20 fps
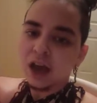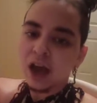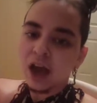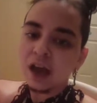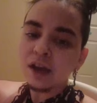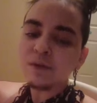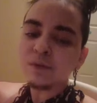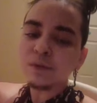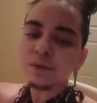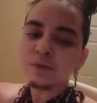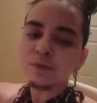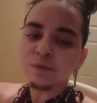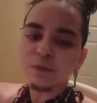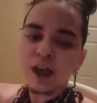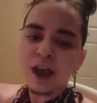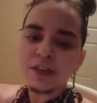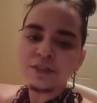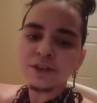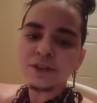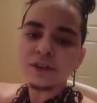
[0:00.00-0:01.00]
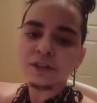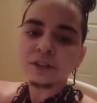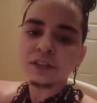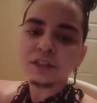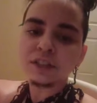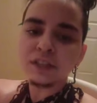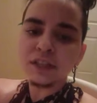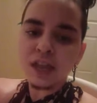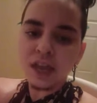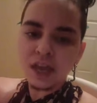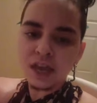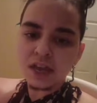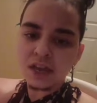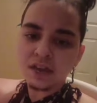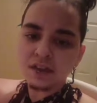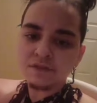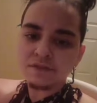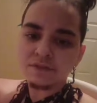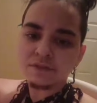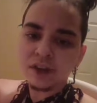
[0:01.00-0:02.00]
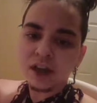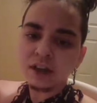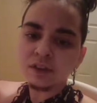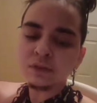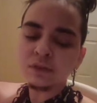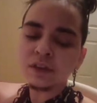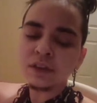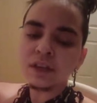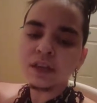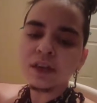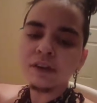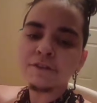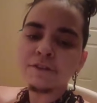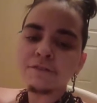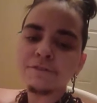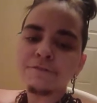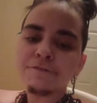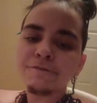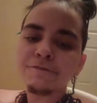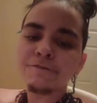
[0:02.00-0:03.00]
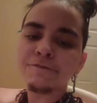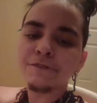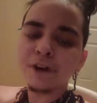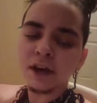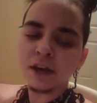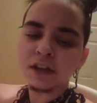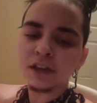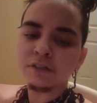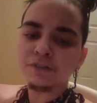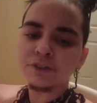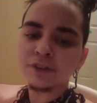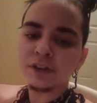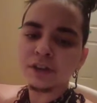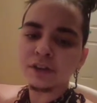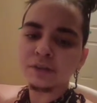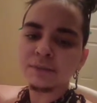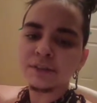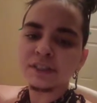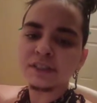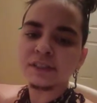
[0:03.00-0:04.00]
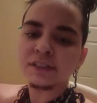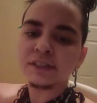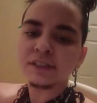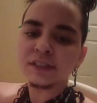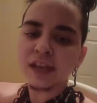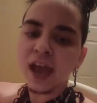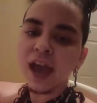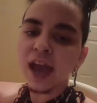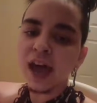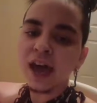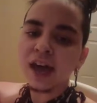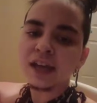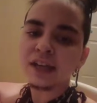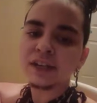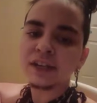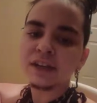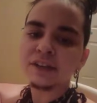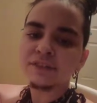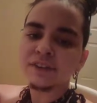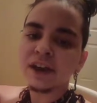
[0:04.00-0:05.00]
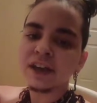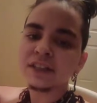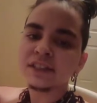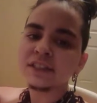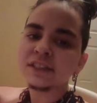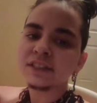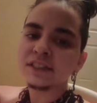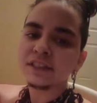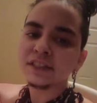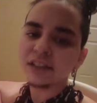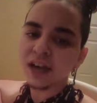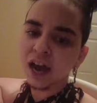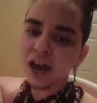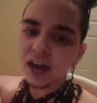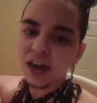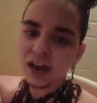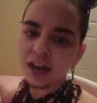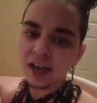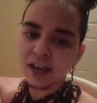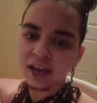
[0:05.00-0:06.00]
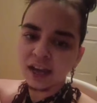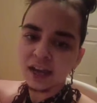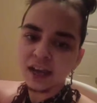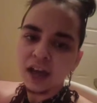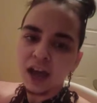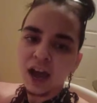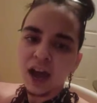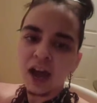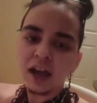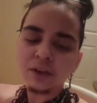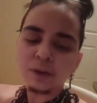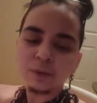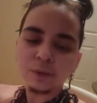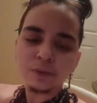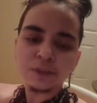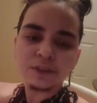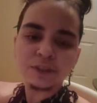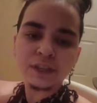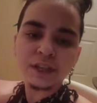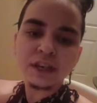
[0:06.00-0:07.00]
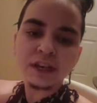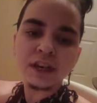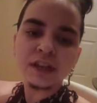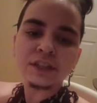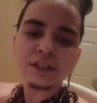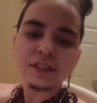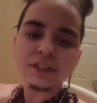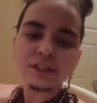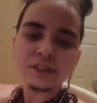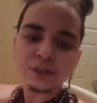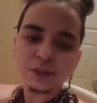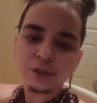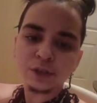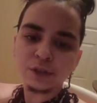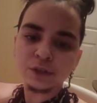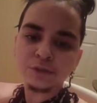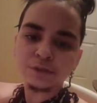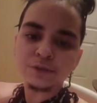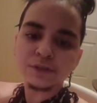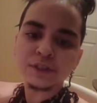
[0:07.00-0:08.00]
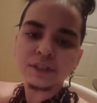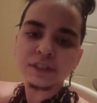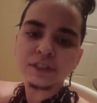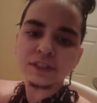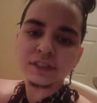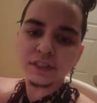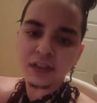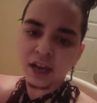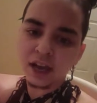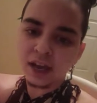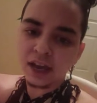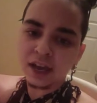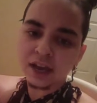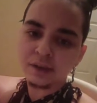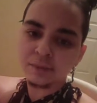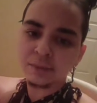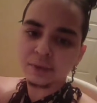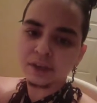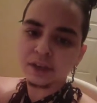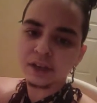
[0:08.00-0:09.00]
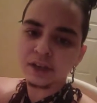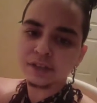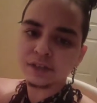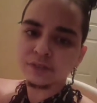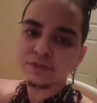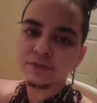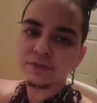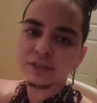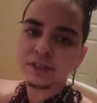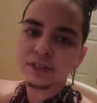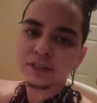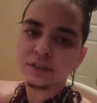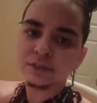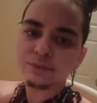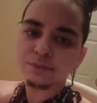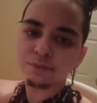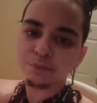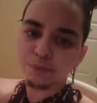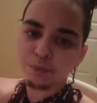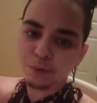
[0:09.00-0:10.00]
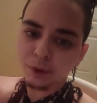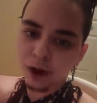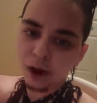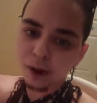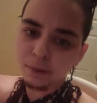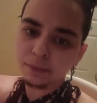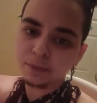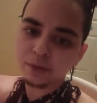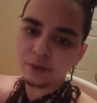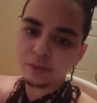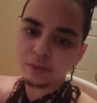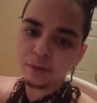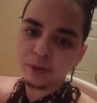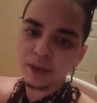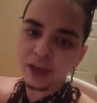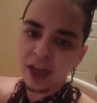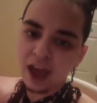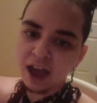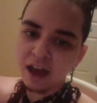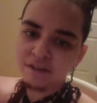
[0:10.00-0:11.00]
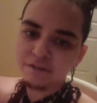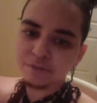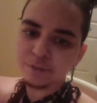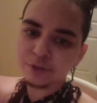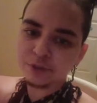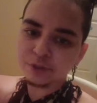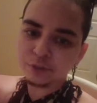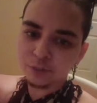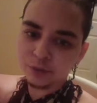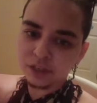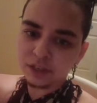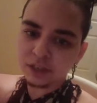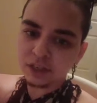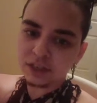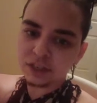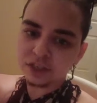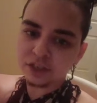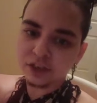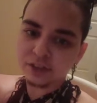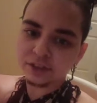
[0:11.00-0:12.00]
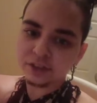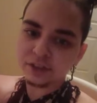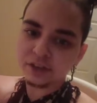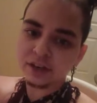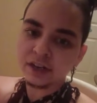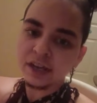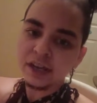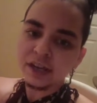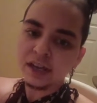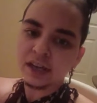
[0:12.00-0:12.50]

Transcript: I would rather live. I don't give a fuck if you're gonna be sad if I die. I don't think I deserve to die because of this problem we have between each other.